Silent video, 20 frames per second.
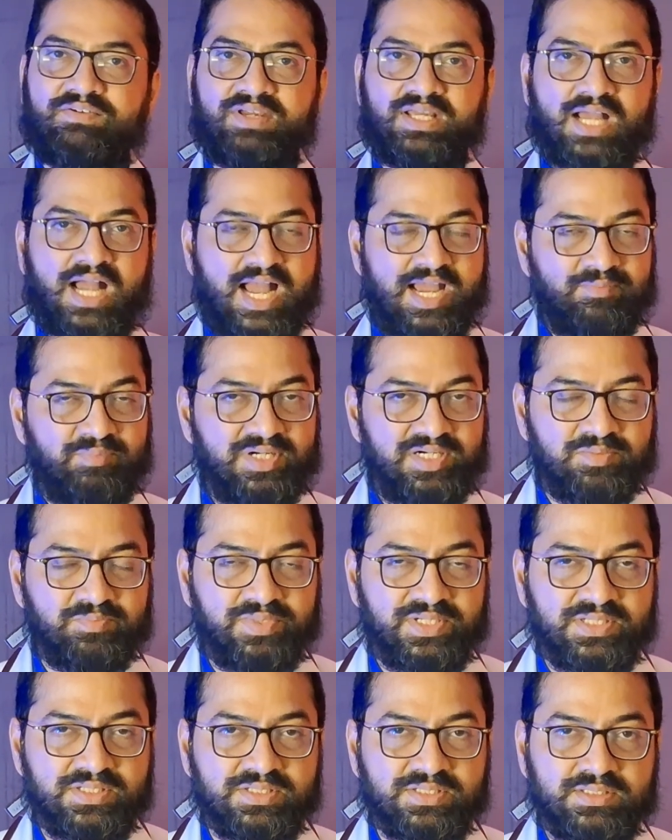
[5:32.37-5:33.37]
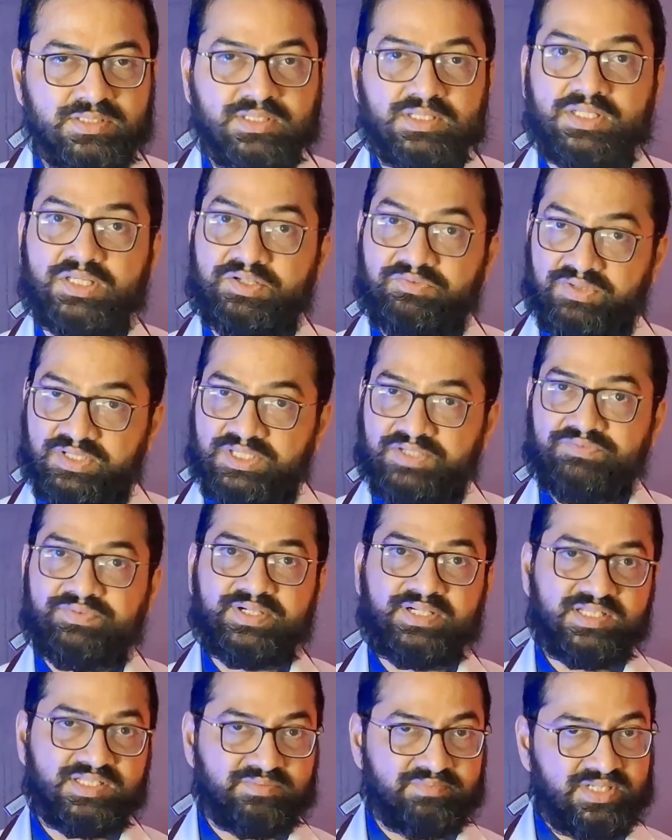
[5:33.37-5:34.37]
having high blood pressure, even if
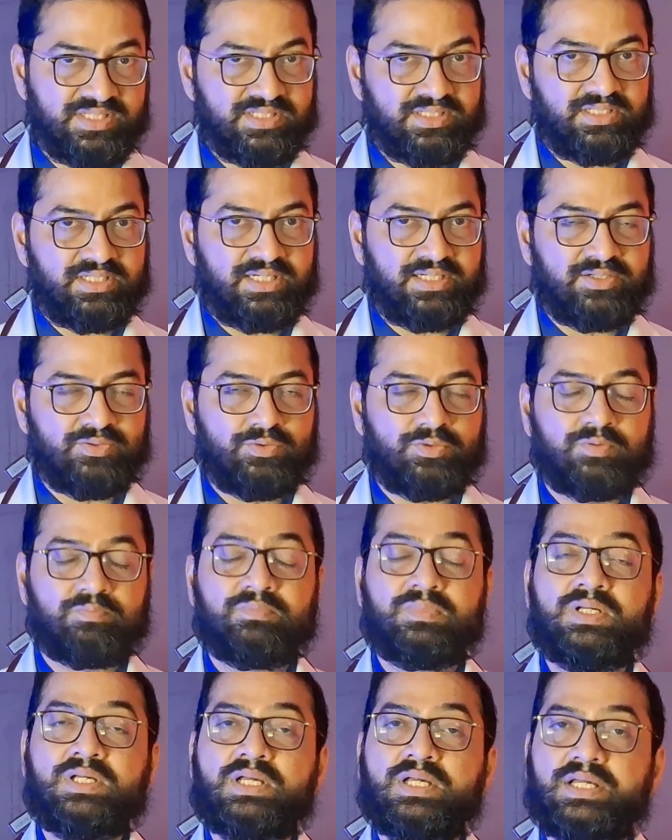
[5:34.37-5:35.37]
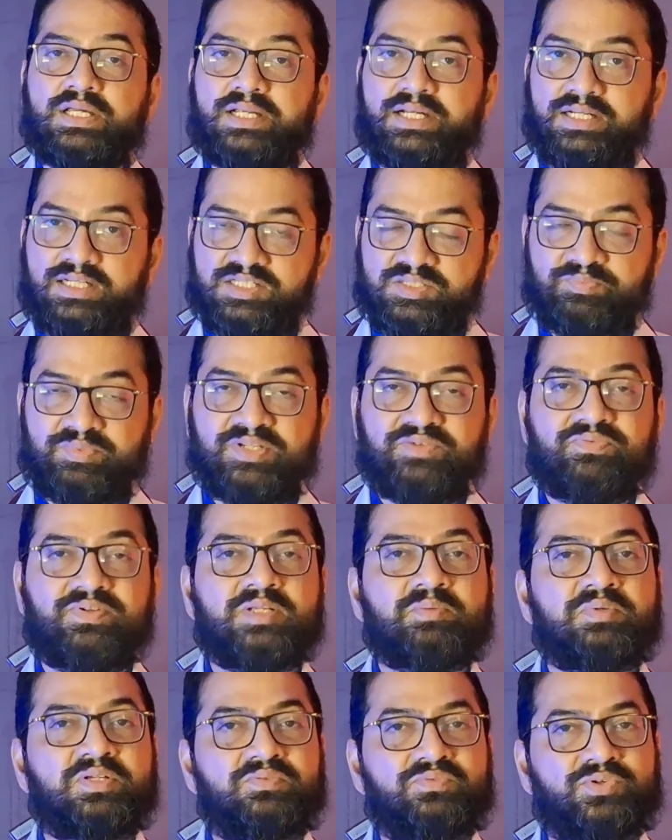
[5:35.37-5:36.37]
it is measured at home, it is
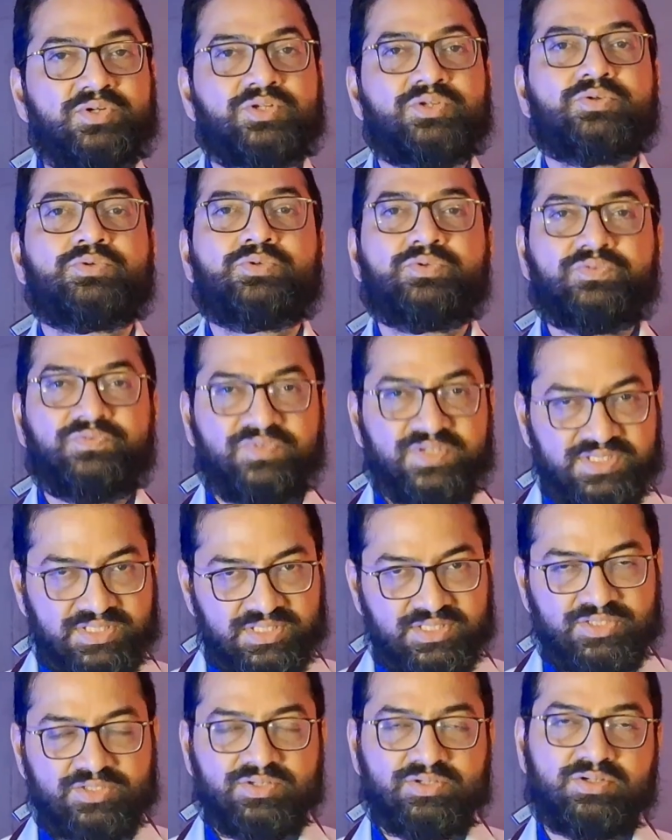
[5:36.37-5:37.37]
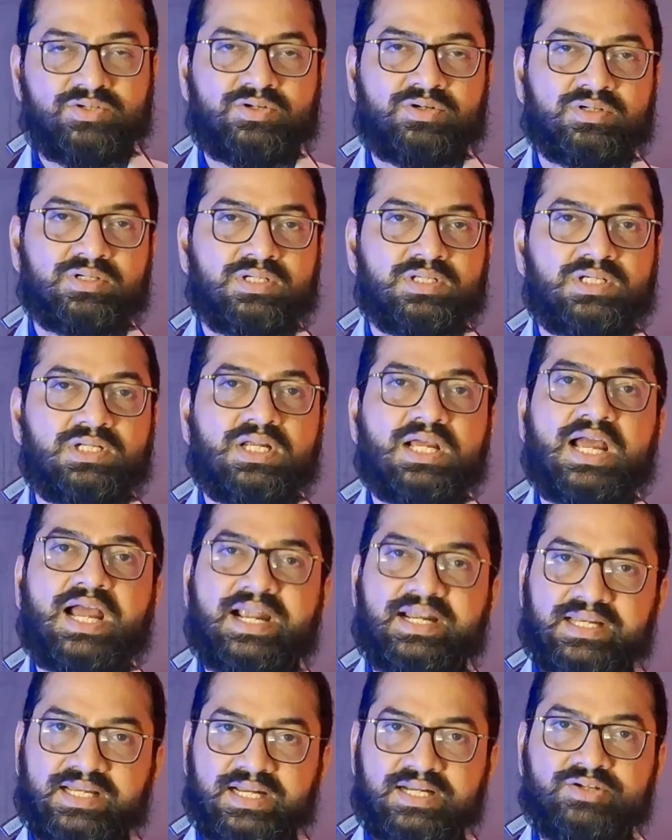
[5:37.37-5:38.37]
preferable for you to visit your doctor
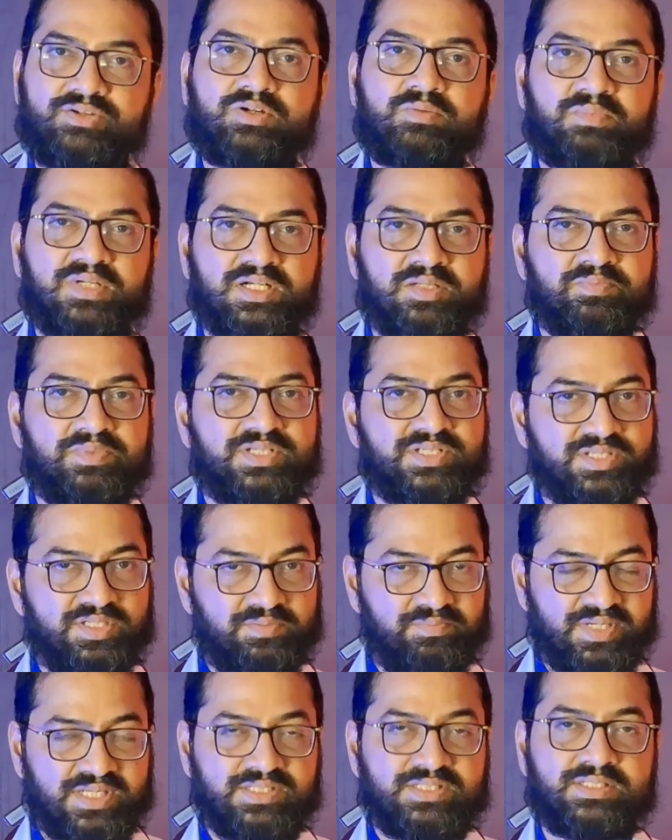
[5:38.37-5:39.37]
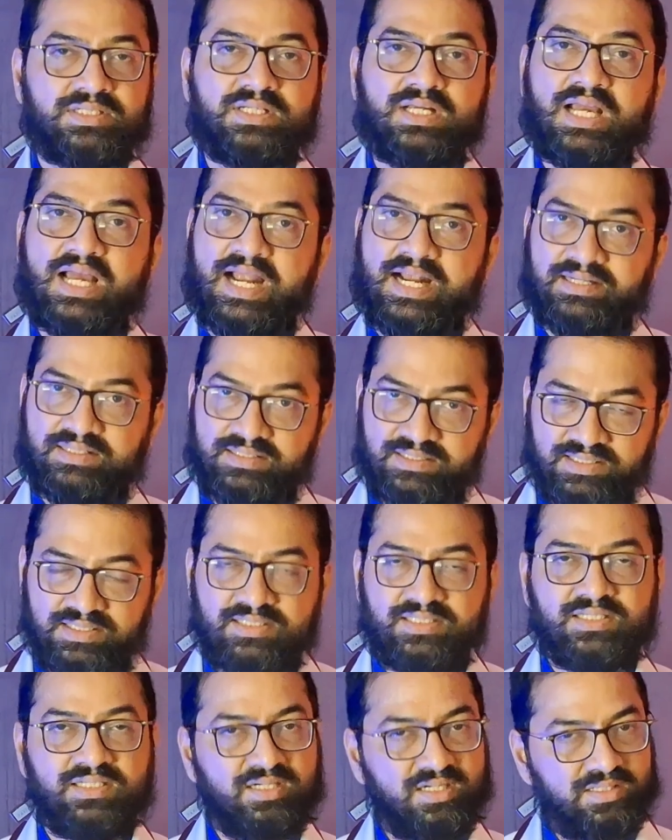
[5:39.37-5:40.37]
and get your blood pressure measured at the
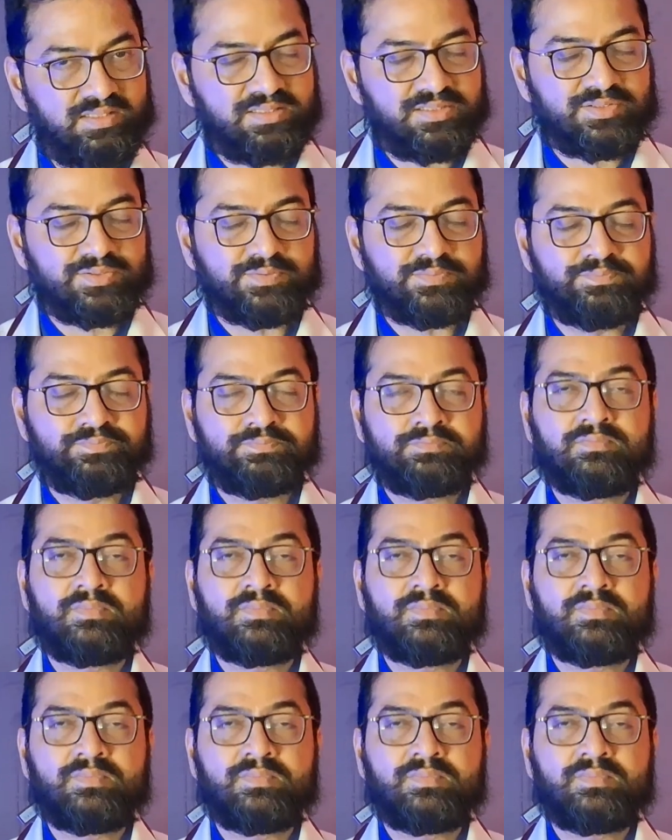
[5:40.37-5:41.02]
clinic also.